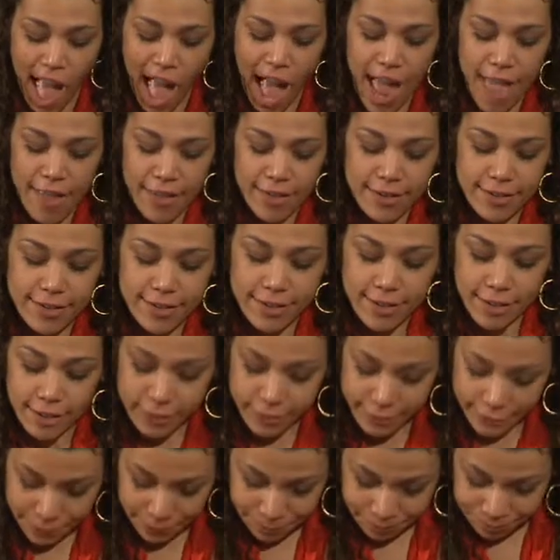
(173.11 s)
And
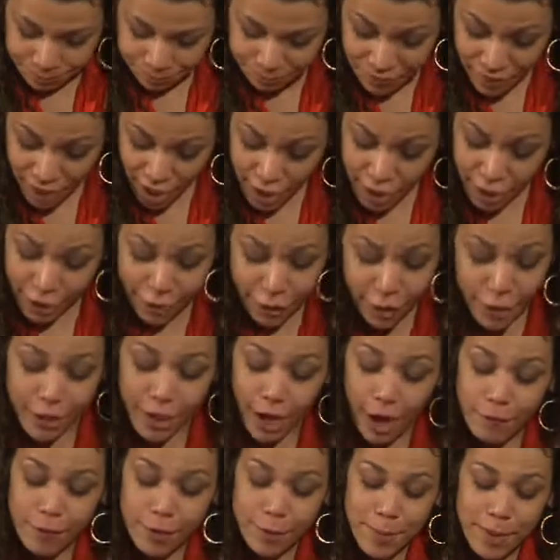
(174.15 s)
the
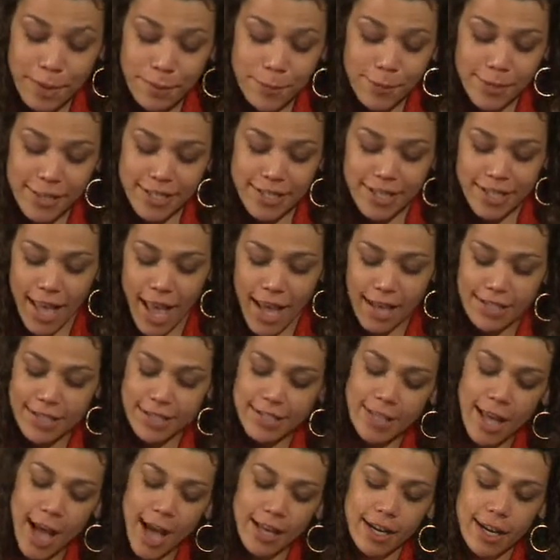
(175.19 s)
government had
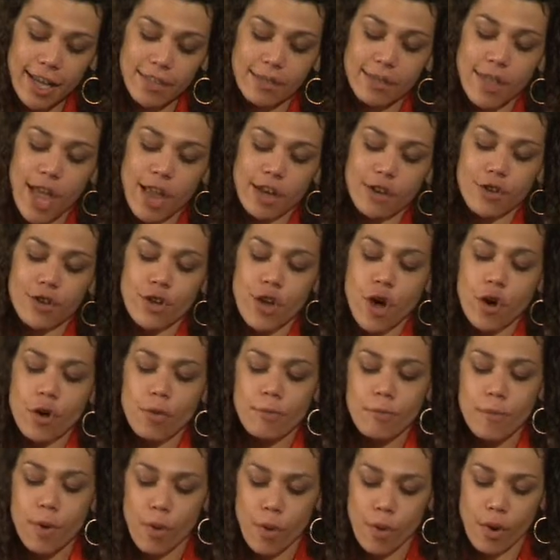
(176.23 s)
decided that no
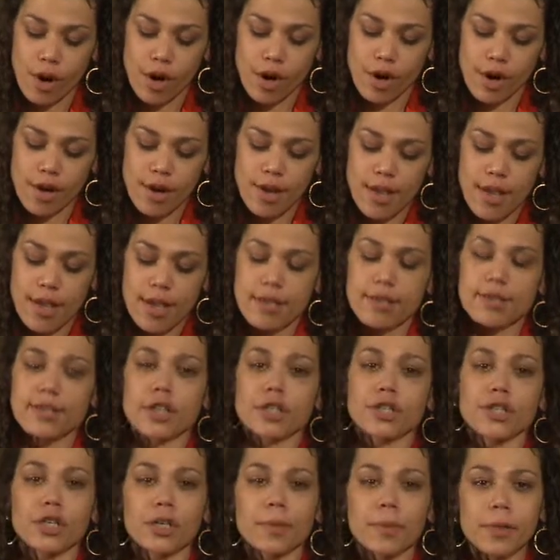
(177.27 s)
more
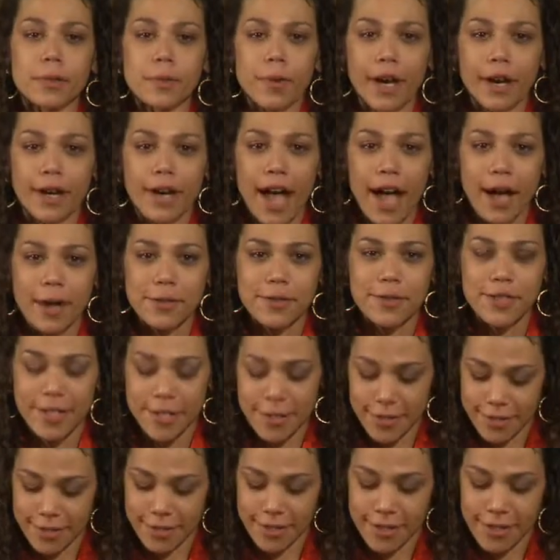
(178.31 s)
such human
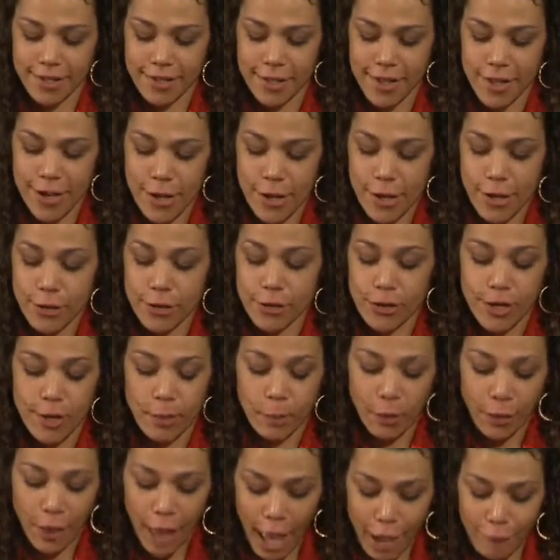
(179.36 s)
warehouses
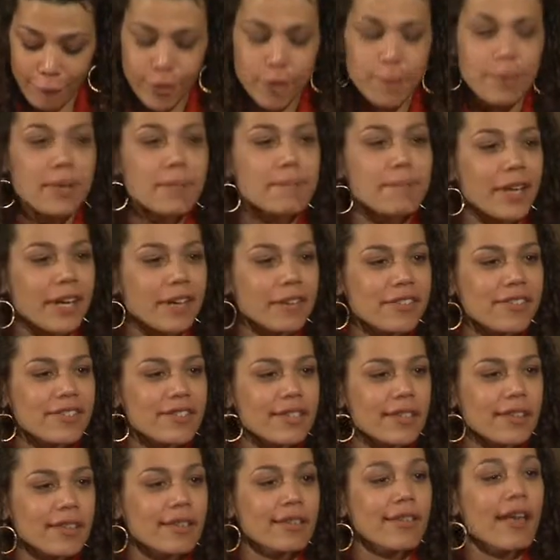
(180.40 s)
will ever be
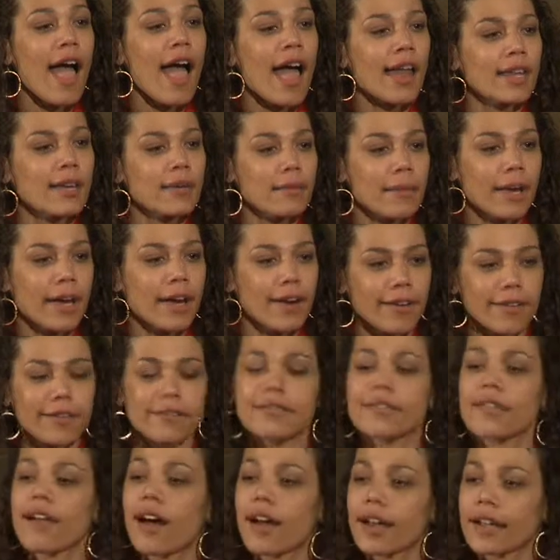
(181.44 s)
built anywhere
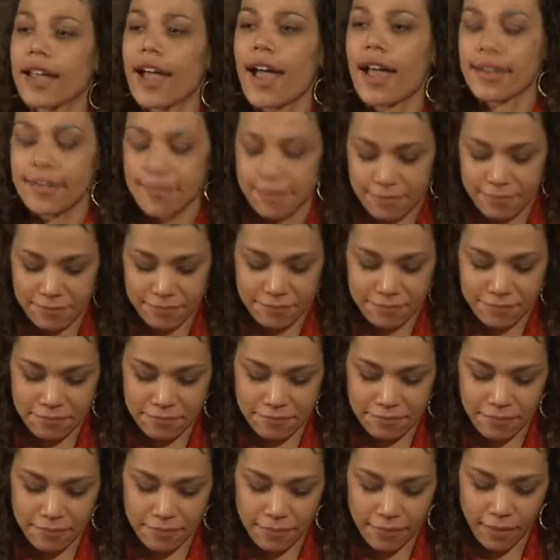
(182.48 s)
again.
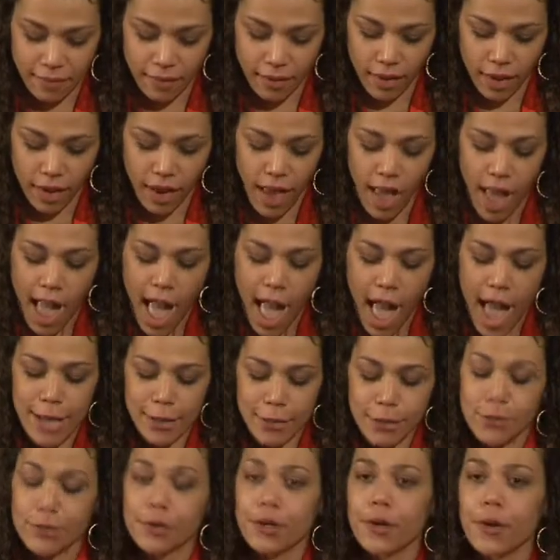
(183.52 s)

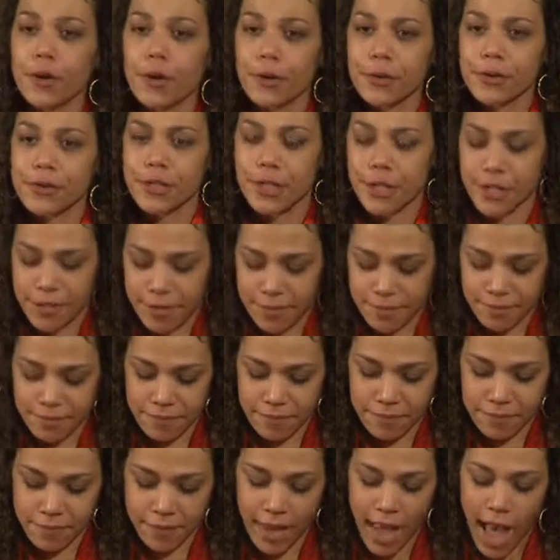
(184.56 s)
As you grow older,
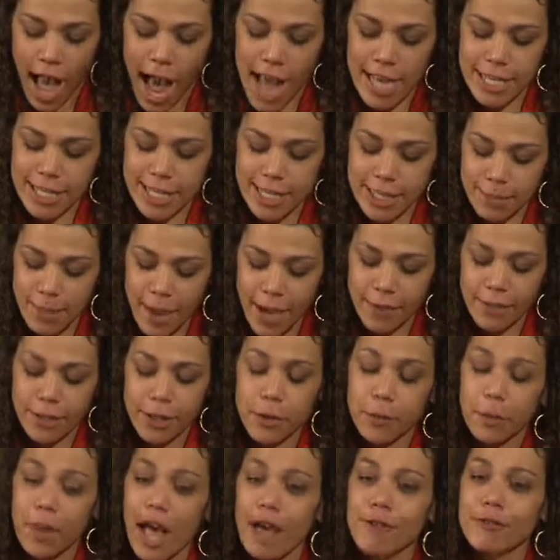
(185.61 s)
I suspect that
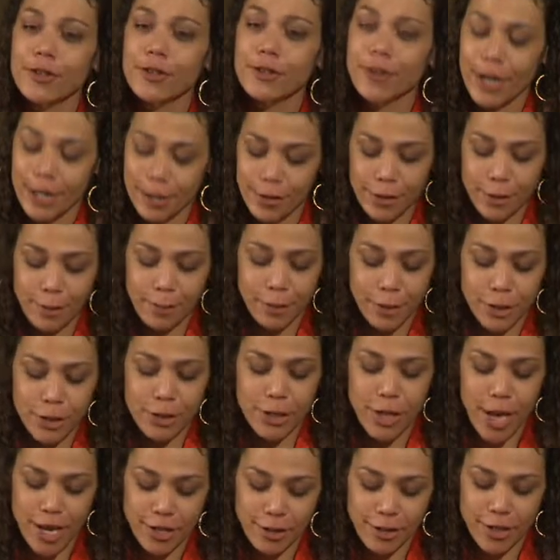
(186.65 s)
you will have a greater
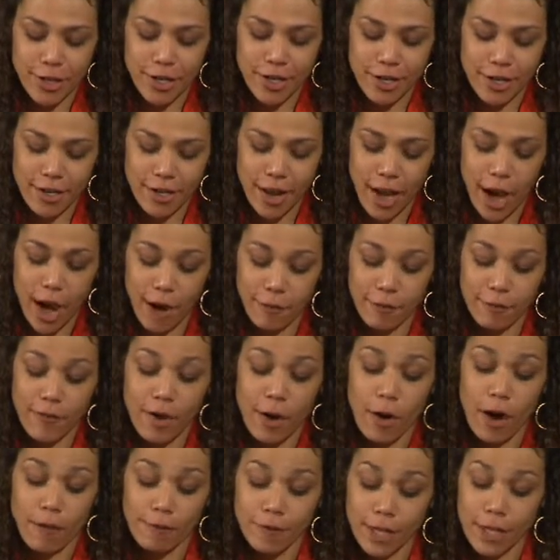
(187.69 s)
appreciation
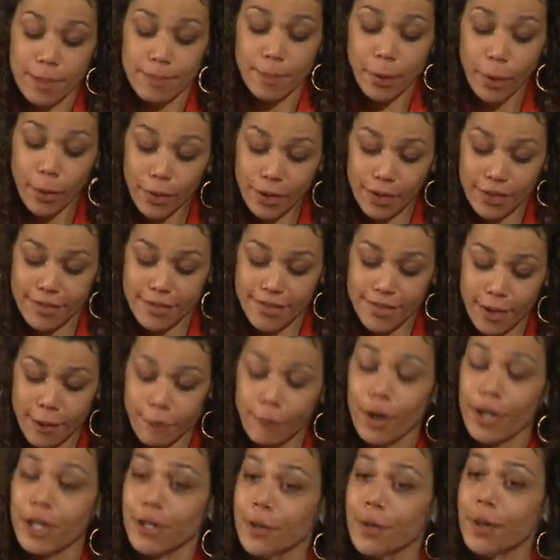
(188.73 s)
of the importance of
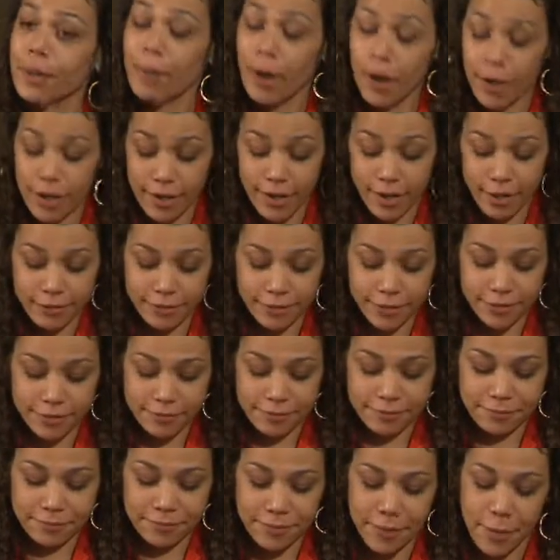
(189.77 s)
what you're a part of.
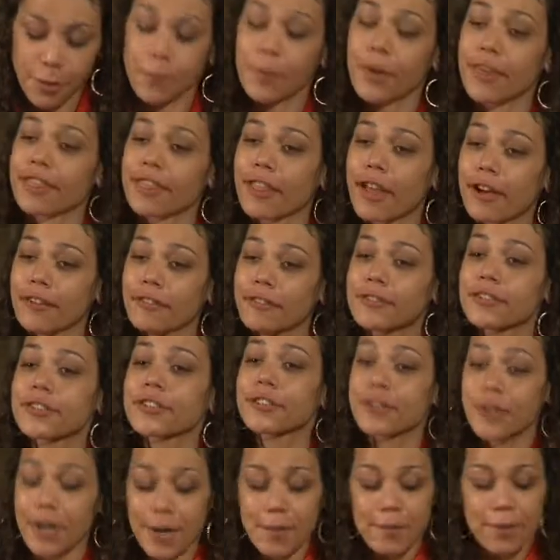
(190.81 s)
With love,
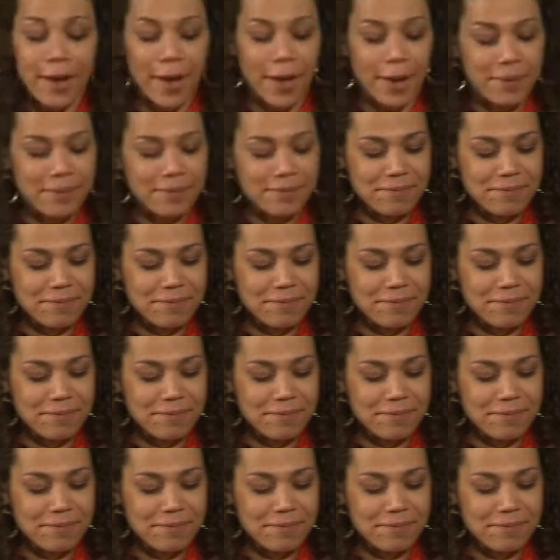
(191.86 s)
Grandpa.